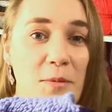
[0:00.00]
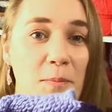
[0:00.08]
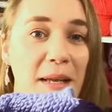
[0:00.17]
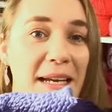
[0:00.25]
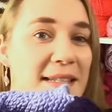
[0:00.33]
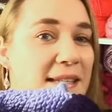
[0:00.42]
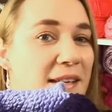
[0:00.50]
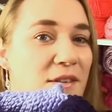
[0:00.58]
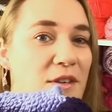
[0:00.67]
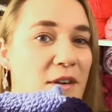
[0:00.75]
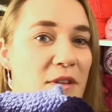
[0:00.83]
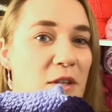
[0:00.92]
just place it there
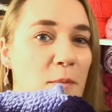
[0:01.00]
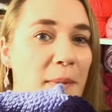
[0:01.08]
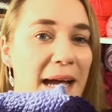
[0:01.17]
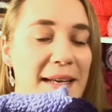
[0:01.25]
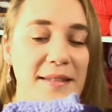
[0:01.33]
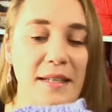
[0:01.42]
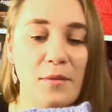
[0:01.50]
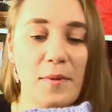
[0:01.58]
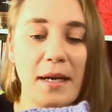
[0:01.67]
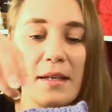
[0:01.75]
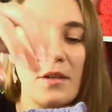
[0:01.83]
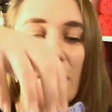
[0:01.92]
and you have a little basket
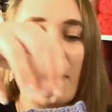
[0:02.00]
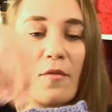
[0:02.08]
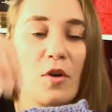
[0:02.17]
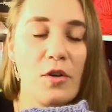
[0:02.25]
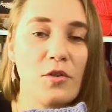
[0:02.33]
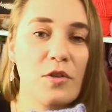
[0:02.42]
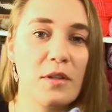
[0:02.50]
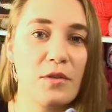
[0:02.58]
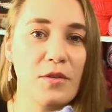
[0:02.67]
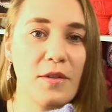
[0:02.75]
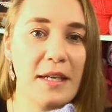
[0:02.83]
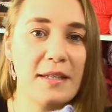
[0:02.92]
right and you have all your
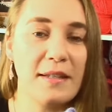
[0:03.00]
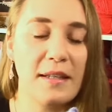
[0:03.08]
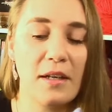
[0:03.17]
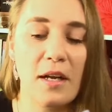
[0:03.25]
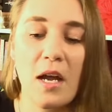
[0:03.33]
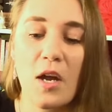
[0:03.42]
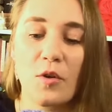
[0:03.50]
little things in there